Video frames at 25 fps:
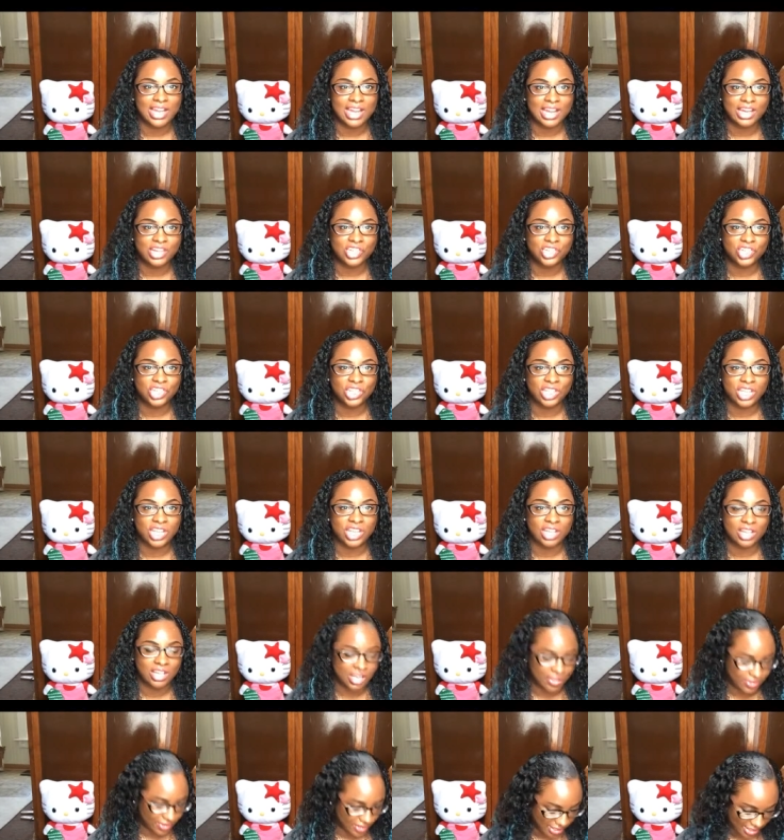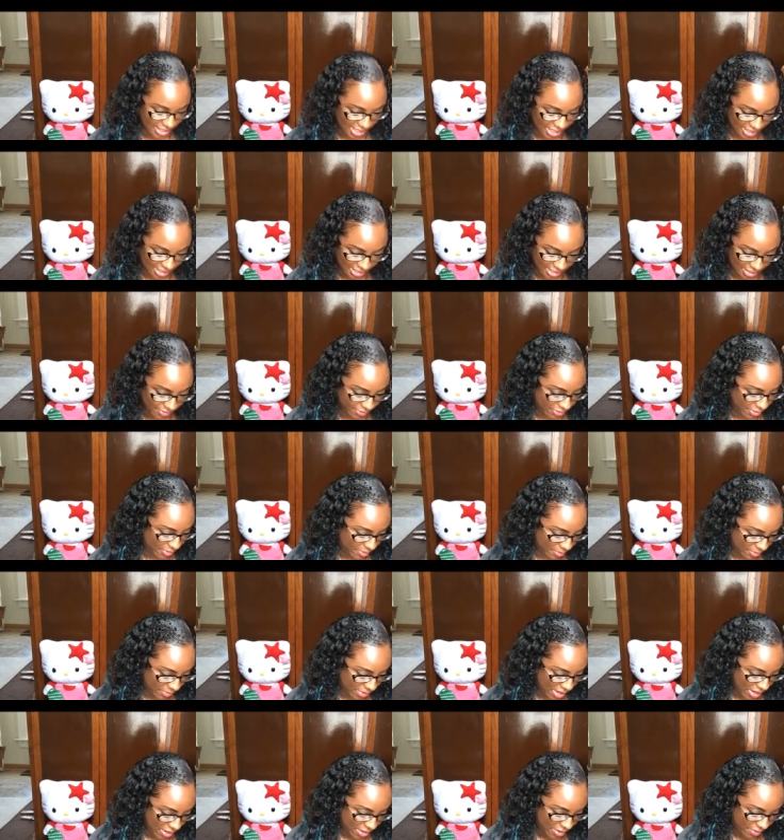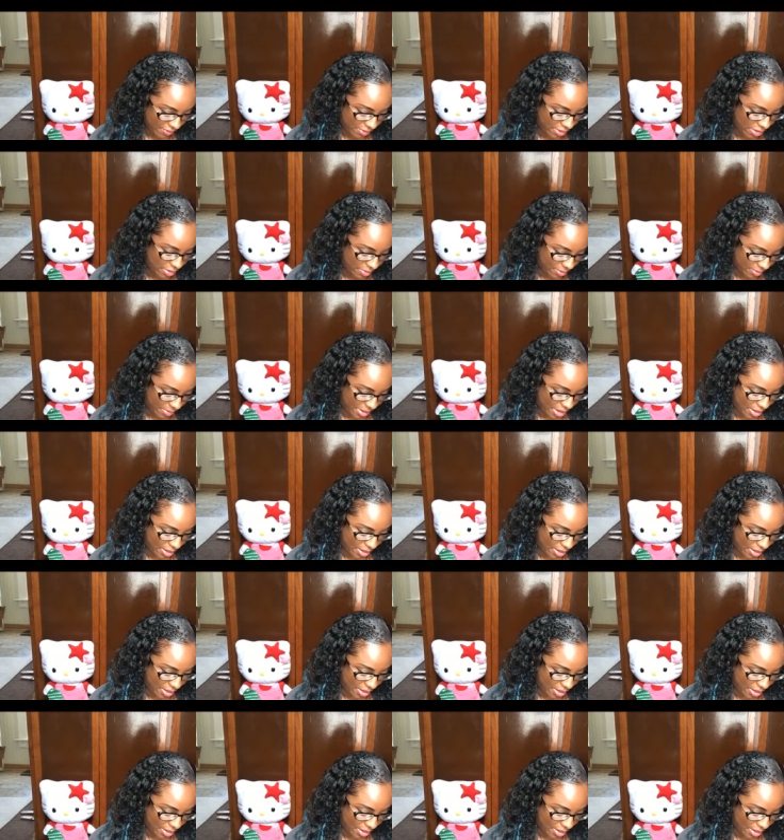I actually got this idea from from